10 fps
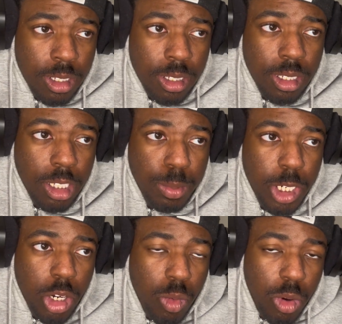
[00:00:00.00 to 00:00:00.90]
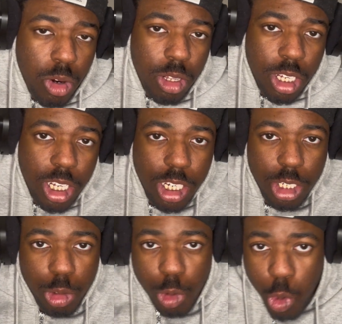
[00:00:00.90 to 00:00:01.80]
The spirit world looking a
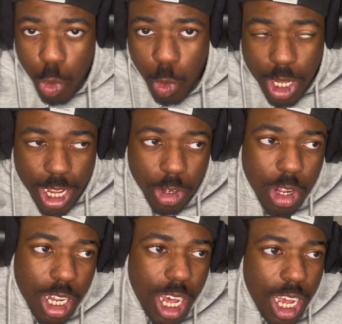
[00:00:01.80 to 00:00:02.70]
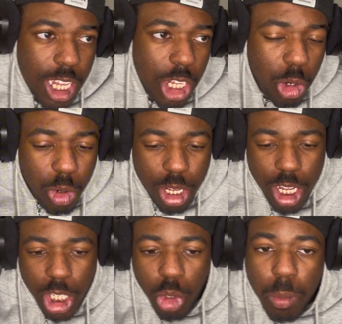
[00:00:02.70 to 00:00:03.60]
little cool, I ain't gonna lie. A little
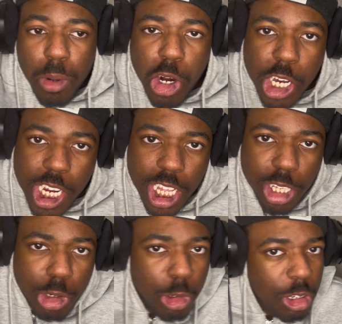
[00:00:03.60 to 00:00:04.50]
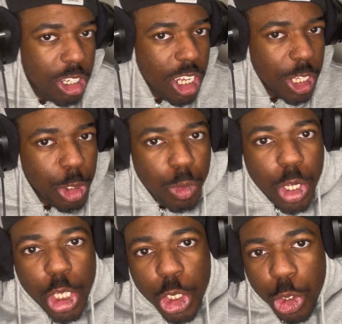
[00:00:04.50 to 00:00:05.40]
a little murky, a little a little
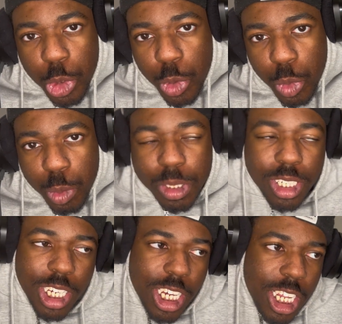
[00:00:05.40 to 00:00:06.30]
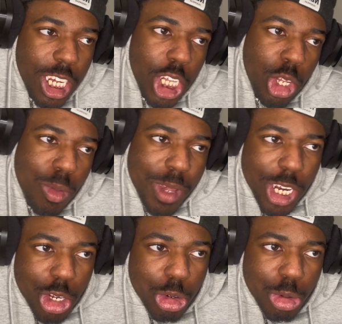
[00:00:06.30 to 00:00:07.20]
gloom. Gloom
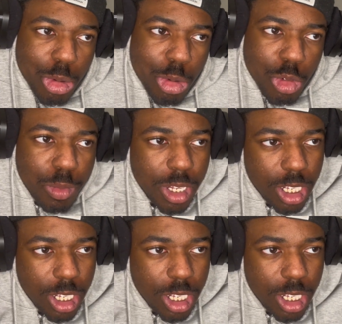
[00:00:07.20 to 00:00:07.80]
and doom.